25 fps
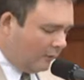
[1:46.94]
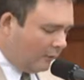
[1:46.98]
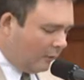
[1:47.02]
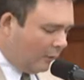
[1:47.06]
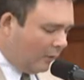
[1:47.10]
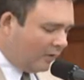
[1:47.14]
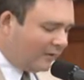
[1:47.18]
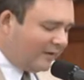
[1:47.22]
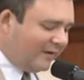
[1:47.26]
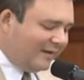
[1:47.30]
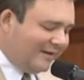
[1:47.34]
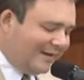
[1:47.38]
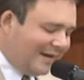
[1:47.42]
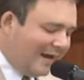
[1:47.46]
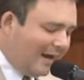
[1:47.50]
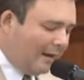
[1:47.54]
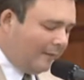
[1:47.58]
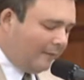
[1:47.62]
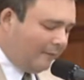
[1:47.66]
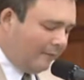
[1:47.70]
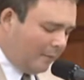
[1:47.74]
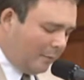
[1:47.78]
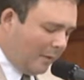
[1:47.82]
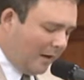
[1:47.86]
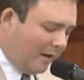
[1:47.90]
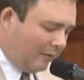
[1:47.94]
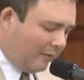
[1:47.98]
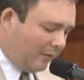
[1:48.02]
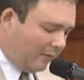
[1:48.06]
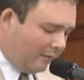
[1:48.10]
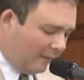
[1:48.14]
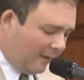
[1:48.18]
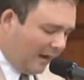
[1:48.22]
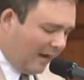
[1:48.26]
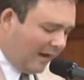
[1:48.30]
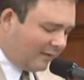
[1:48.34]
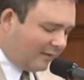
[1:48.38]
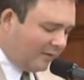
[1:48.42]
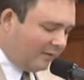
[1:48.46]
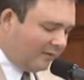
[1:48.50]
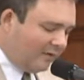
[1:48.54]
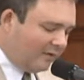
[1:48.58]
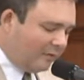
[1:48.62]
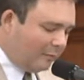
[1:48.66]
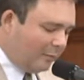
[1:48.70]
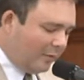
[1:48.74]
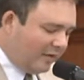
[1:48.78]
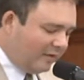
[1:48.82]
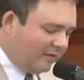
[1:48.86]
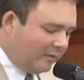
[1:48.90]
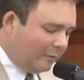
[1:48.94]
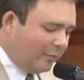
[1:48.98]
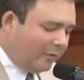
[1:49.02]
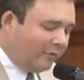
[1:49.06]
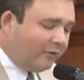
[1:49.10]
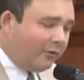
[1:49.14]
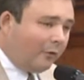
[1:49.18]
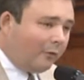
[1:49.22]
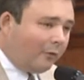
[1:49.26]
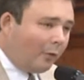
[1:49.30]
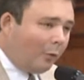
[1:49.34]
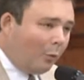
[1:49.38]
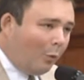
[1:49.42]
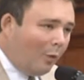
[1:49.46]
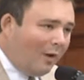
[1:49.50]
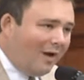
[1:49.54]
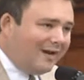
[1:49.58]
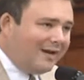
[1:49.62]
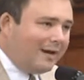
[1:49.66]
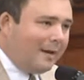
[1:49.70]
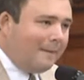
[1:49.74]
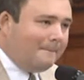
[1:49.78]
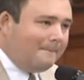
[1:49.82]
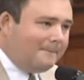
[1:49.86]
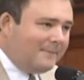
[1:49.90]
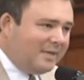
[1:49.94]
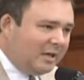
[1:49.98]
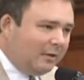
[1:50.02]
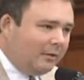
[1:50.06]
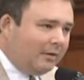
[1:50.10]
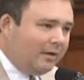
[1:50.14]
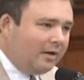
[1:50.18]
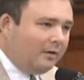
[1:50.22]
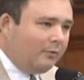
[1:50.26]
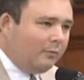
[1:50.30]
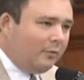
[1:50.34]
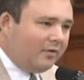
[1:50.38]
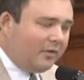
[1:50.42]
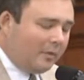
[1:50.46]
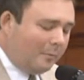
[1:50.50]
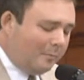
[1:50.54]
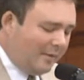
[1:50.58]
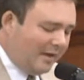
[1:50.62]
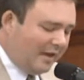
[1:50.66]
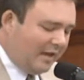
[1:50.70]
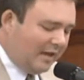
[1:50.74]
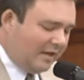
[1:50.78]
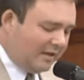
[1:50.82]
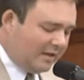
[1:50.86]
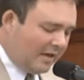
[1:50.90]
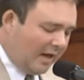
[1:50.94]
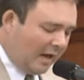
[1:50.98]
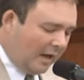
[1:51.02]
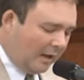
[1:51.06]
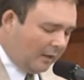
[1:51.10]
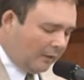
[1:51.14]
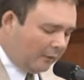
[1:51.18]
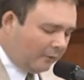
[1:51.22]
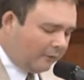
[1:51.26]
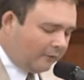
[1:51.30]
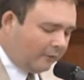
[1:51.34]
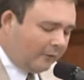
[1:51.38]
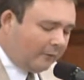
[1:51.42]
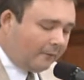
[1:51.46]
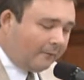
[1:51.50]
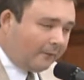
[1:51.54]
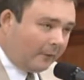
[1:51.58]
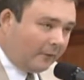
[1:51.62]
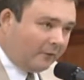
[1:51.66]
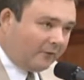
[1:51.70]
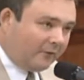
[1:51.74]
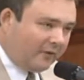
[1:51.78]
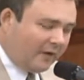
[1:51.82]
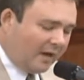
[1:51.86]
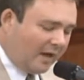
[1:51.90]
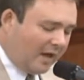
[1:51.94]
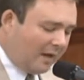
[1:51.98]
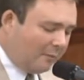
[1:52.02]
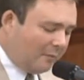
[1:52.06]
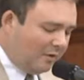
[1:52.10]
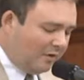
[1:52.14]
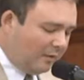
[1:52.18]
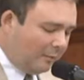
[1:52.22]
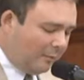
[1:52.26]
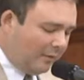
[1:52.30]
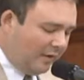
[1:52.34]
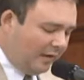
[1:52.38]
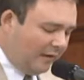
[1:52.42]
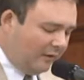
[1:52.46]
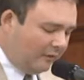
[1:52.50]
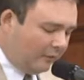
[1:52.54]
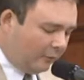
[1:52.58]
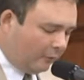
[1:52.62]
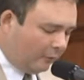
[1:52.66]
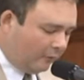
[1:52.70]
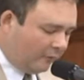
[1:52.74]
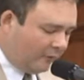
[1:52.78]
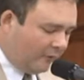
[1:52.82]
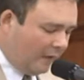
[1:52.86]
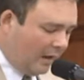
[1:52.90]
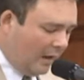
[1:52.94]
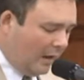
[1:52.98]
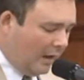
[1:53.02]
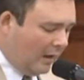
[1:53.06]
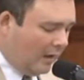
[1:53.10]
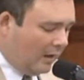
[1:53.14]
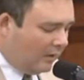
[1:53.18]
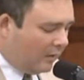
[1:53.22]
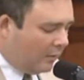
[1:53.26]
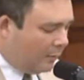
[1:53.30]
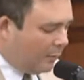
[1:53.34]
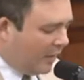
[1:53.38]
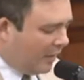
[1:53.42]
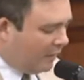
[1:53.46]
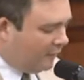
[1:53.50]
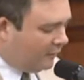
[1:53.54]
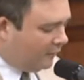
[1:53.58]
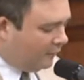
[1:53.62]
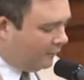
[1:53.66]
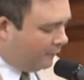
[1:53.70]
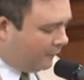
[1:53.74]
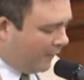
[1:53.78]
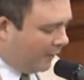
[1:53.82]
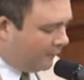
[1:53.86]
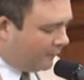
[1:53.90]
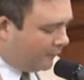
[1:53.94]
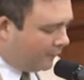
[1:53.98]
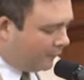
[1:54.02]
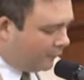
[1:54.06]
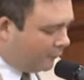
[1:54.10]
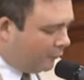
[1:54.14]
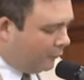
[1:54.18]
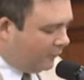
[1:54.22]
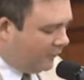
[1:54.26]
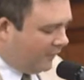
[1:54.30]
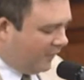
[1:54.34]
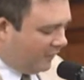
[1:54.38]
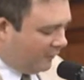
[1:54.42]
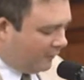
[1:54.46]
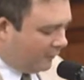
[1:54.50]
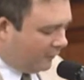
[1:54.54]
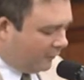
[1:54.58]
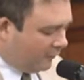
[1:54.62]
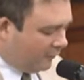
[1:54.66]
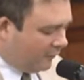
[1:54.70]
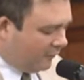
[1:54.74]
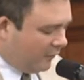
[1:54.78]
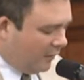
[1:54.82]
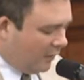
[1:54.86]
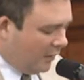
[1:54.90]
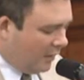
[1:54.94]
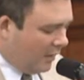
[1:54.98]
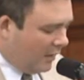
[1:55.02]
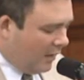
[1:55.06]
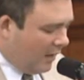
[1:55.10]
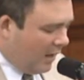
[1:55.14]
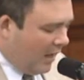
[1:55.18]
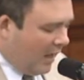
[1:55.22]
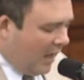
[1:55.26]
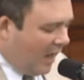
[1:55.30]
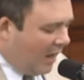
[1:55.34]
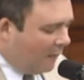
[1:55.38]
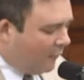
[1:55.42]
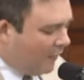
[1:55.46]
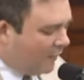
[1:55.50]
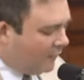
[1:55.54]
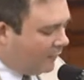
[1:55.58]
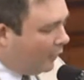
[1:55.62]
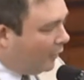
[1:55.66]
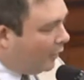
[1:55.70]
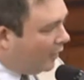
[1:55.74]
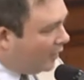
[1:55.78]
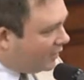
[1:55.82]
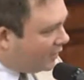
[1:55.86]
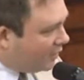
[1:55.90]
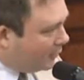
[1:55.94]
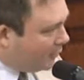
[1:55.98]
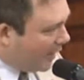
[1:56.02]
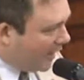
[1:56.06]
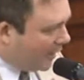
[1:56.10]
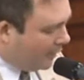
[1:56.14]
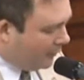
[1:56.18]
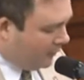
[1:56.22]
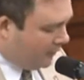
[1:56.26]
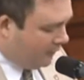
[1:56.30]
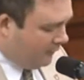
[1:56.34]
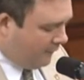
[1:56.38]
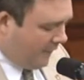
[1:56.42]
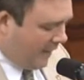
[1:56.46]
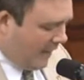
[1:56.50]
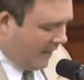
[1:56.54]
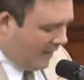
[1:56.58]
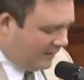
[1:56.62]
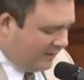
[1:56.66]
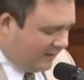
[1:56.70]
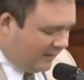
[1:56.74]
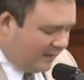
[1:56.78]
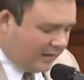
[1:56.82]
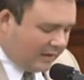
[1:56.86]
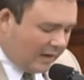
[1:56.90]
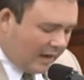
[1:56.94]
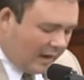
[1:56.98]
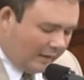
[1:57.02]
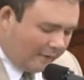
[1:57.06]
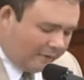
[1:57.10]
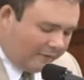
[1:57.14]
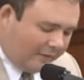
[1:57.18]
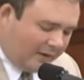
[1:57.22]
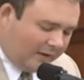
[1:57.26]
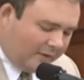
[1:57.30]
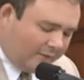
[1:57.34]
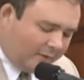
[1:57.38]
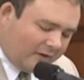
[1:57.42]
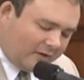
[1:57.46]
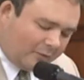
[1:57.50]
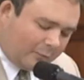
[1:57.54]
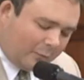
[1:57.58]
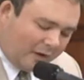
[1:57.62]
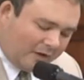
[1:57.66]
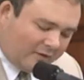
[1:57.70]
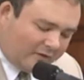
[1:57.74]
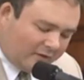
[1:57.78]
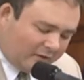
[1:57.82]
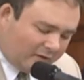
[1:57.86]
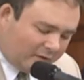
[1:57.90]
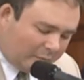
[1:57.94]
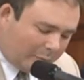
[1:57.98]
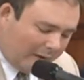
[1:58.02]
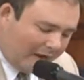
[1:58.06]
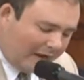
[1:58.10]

talked enough about the fact that this budget puts over $1 billion with a B dollars for the first time into PSERS, the pension fund for school teachers. Have we talked about the fact enough that if this budget is